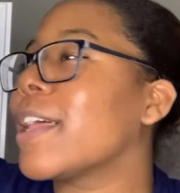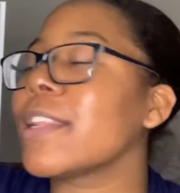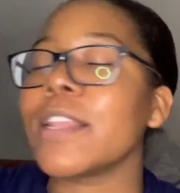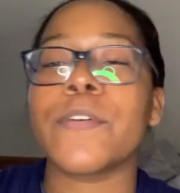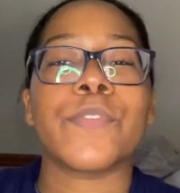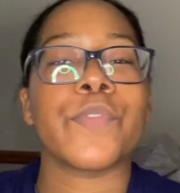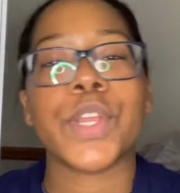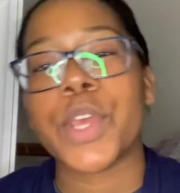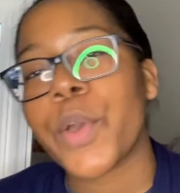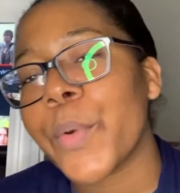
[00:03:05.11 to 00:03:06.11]
Love the
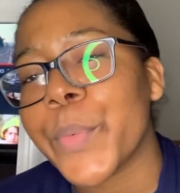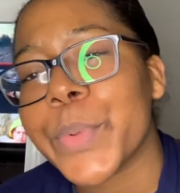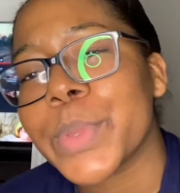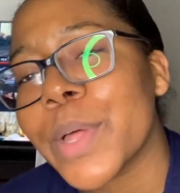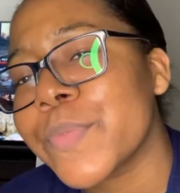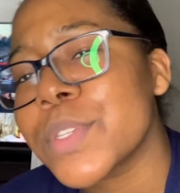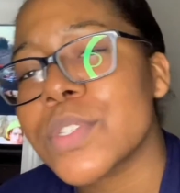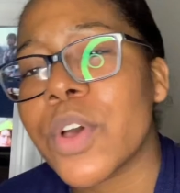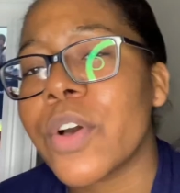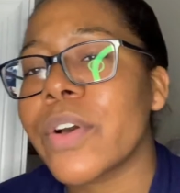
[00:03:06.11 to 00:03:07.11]
video, love the
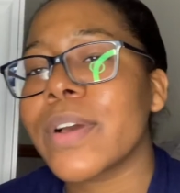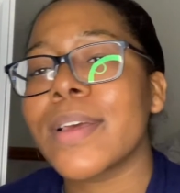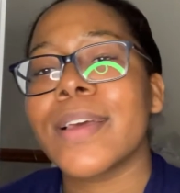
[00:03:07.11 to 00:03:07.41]
song.